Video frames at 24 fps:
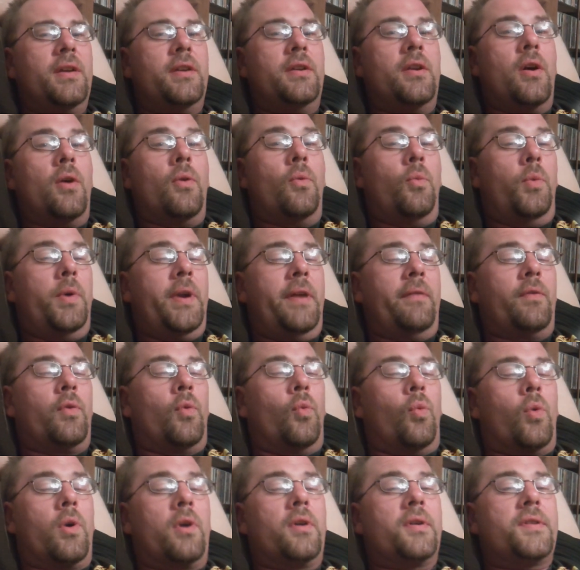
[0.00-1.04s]
You know, whatever
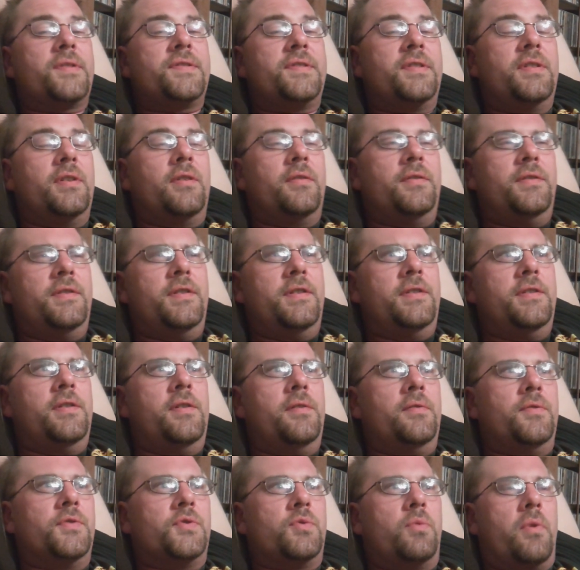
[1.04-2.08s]
works, you know, you
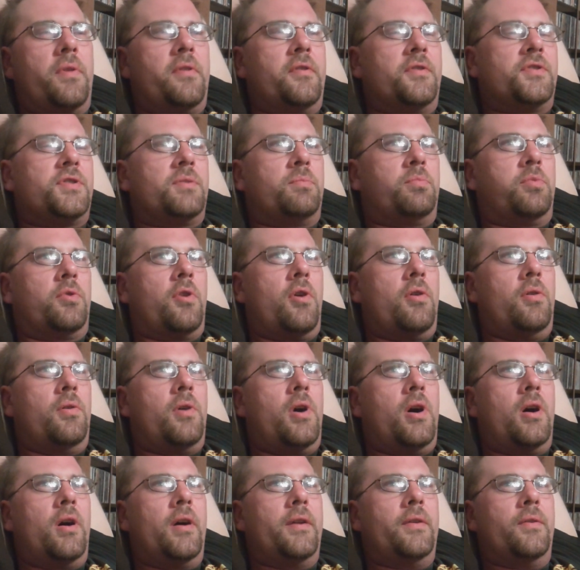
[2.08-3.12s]
use, whether it's a pro
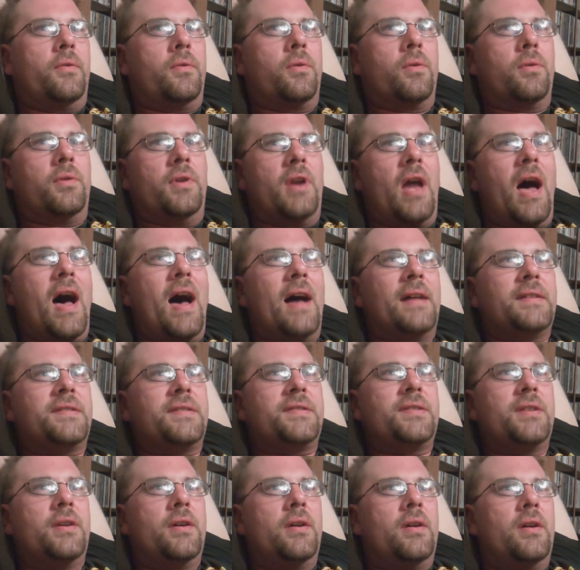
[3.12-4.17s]
haunt or
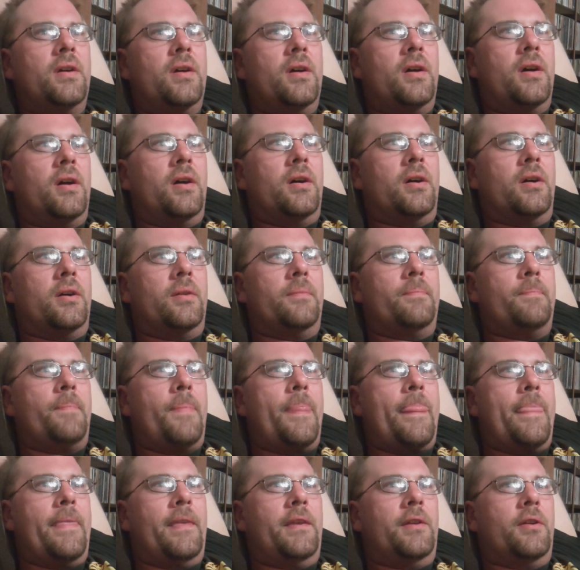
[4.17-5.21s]
not. Um,
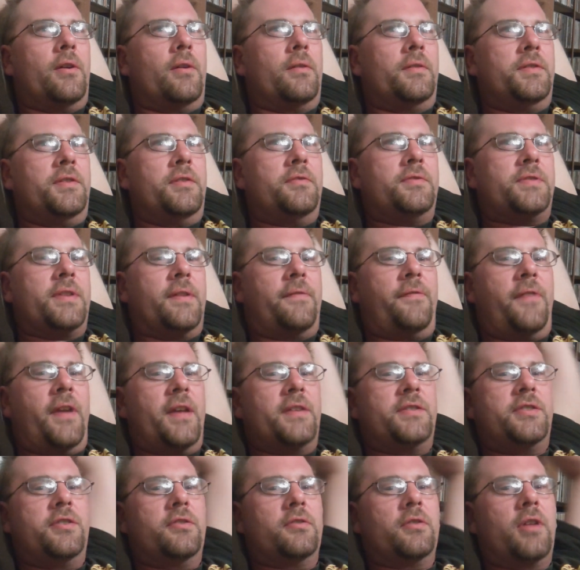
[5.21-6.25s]
you know, using
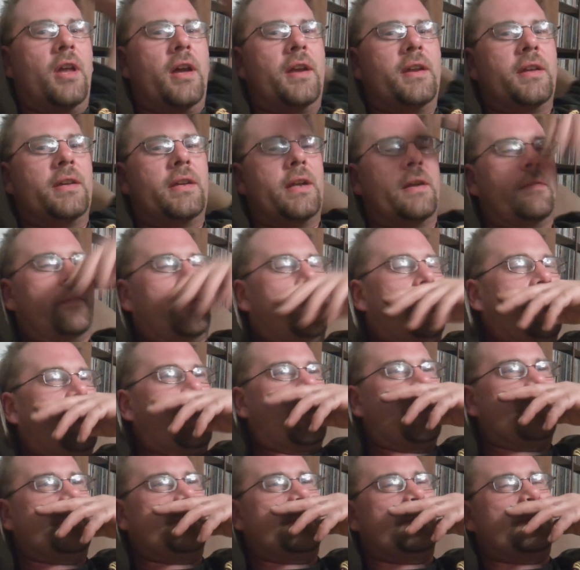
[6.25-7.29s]
fancier lighting and everything,
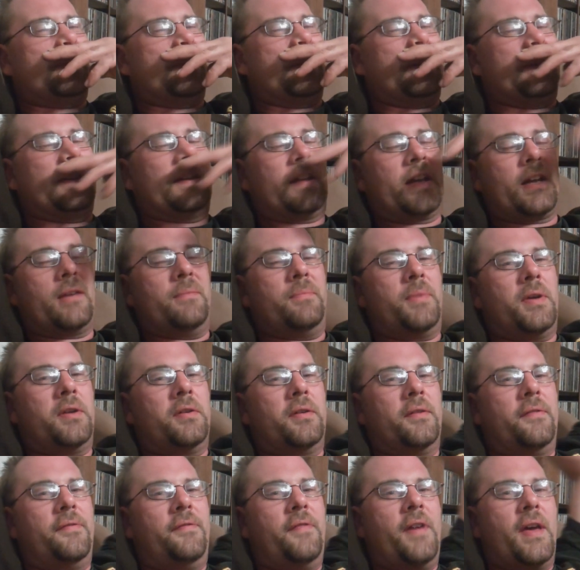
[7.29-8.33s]
that's just to get like a
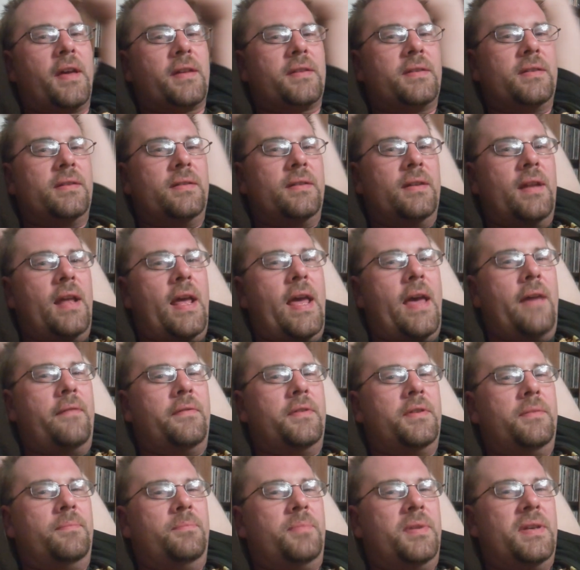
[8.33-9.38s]
better effect and have
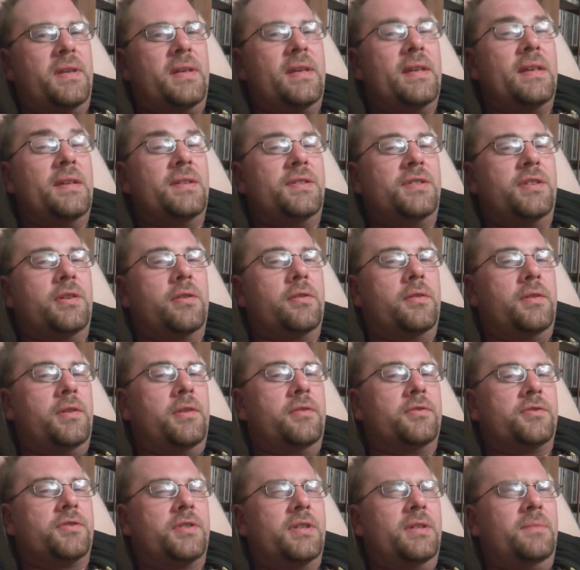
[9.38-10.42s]
it be easier
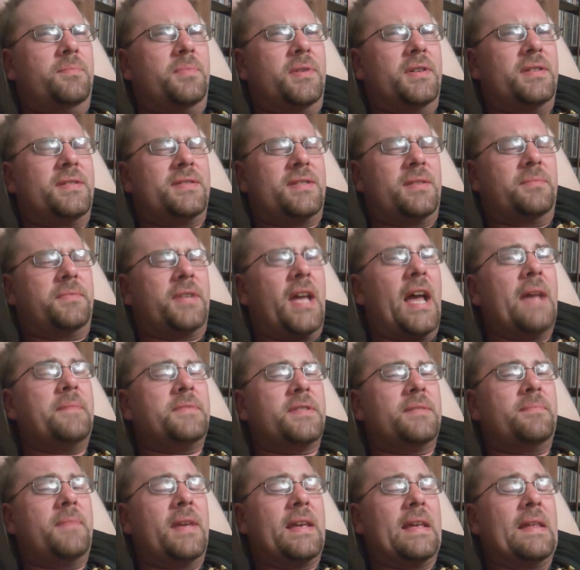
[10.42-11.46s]
usually. But
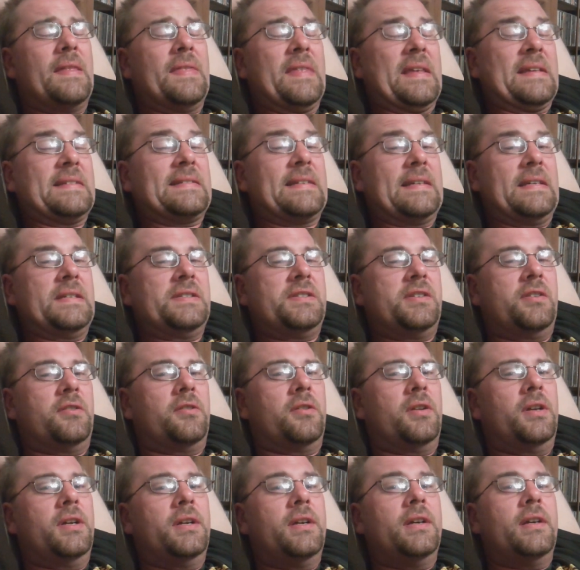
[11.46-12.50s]
sometimes in making things
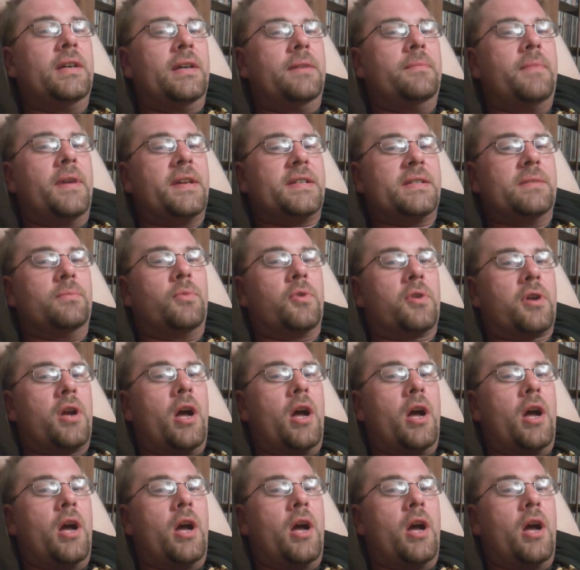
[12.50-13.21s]
easier, it makes it more